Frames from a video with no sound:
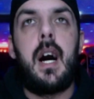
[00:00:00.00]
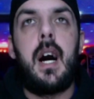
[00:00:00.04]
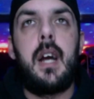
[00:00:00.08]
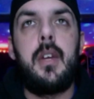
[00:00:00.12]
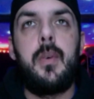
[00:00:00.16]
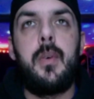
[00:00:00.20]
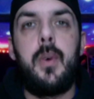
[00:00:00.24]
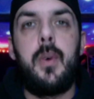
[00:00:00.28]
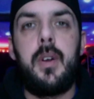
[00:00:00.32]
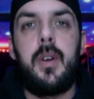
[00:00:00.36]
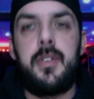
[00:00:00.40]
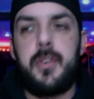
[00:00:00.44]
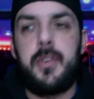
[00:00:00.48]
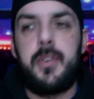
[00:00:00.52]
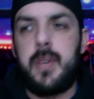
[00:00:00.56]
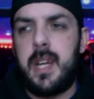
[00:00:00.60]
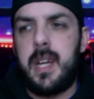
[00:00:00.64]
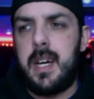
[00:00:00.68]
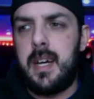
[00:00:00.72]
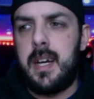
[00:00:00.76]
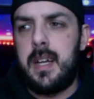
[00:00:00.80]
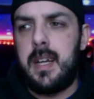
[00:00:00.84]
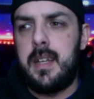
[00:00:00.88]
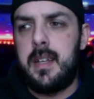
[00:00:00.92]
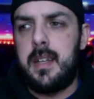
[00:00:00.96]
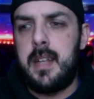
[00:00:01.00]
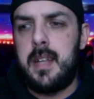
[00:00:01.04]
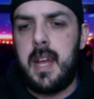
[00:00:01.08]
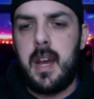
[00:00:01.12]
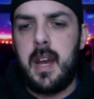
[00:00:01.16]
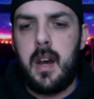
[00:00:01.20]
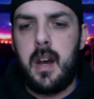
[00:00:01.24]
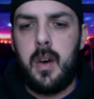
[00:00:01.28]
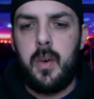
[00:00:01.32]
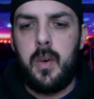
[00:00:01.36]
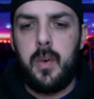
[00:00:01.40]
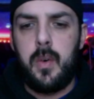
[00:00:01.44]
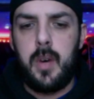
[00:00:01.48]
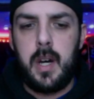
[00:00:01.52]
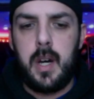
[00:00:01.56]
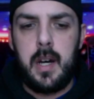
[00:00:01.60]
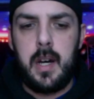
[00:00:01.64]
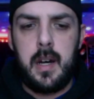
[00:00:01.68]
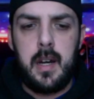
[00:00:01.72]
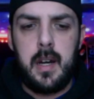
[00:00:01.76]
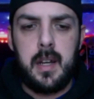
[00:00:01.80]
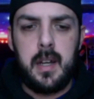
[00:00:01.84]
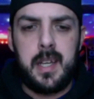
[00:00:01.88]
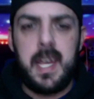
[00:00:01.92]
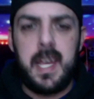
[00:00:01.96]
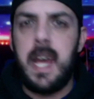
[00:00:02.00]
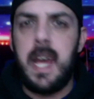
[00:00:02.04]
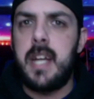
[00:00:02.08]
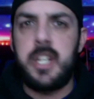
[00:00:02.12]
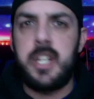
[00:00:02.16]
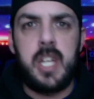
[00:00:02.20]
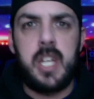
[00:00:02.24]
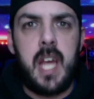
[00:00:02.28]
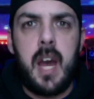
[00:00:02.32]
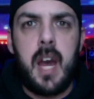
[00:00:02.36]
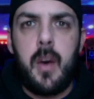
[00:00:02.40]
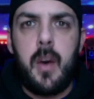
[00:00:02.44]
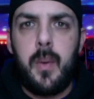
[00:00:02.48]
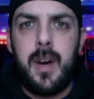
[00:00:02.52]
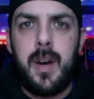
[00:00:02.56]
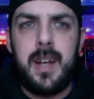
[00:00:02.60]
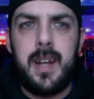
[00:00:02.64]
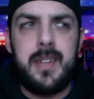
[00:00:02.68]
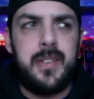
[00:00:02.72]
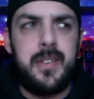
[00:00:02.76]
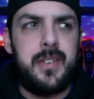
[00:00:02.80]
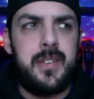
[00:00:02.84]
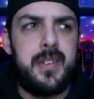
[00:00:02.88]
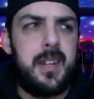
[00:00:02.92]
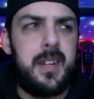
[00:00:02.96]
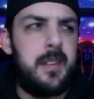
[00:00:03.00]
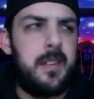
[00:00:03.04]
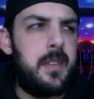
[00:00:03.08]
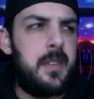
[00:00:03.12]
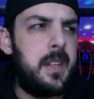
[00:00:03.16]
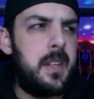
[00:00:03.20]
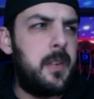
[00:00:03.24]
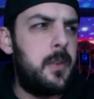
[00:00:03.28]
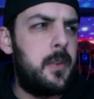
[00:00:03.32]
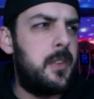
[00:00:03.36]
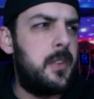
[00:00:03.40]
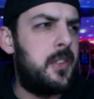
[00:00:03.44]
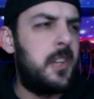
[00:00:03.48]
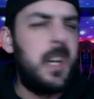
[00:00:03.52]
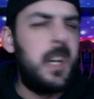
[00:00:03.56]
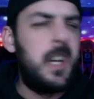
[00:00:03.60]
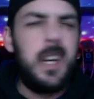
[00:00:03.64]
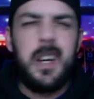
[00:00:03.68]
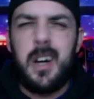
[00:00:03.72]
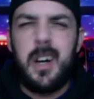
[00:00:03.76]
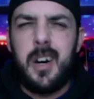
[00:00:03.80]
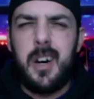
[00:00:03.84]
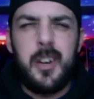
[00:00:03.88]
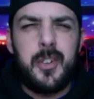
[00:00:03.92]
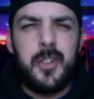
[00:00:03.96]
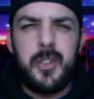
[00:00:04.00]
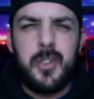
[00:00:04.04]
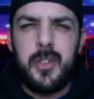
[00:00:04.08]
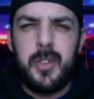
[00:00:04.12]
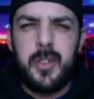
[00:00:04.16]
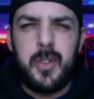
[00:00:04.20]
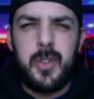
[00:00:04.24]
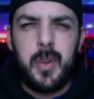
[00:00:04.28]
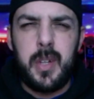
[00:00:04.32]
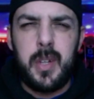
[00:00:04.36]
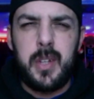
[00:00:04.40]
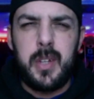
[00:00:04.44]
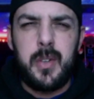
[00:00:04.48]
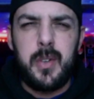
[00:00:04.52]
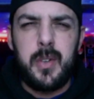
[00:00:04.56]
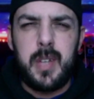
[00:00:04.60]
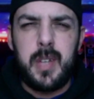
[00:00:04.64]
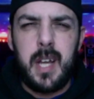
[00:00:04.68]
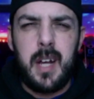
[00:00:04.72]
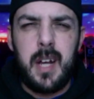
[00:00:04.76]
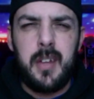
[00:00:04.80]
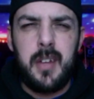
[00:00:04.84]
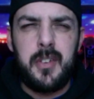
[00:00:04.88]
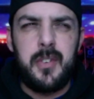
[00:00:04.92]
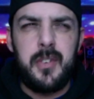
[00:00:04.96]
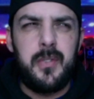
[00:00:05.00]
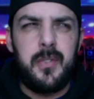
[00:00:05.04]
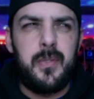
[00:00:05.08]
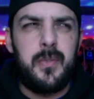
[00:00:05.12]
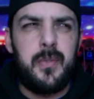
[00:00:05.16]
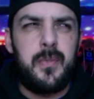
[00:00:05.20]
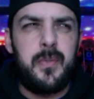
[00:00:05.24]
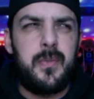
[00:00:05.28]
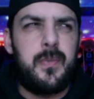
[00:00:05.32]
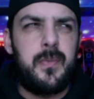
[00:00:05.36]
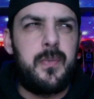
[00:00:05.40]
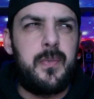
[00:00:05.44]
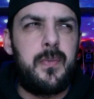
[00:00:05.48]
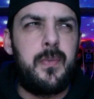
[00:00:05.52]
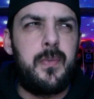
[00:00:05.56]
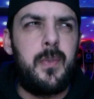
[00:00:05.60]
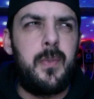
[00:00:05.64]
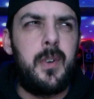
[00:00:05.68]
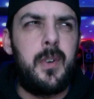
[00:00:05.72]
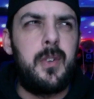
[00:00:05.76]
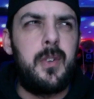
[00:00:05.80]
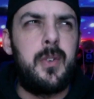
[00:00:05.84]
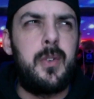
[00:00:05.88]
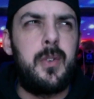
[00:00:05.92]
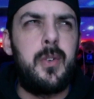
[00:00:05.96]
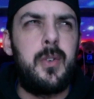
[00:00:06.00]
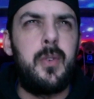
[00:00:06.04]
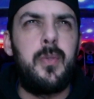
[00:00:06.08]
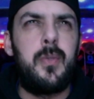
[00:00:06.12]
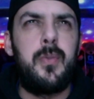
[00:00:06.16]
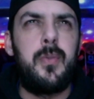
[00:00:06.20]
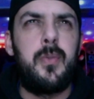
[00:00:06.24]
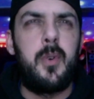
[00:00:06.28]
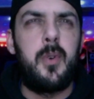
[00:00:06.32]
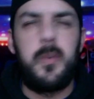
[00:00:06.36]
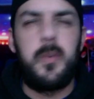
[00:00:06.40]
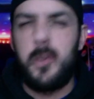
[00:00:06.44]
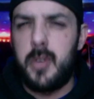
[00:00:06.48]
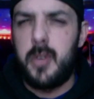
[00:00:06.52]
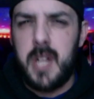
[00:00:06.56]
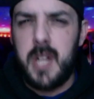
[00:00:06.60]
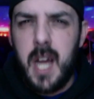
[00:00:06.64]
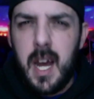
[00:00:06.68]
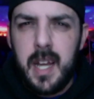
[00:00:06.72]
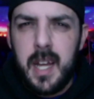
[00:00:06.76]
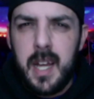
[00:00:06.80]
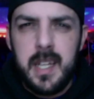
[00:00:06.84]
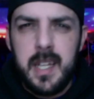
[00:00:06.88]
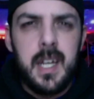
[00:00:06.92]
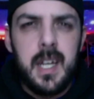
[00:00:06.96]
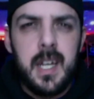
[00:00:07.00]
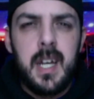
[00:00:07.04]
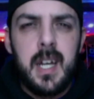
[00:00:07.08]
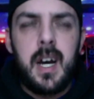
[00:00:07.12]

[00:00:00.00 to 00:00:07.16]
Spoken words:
You also got now cashing out wise, instead of, I think it was 122,000, 122,449.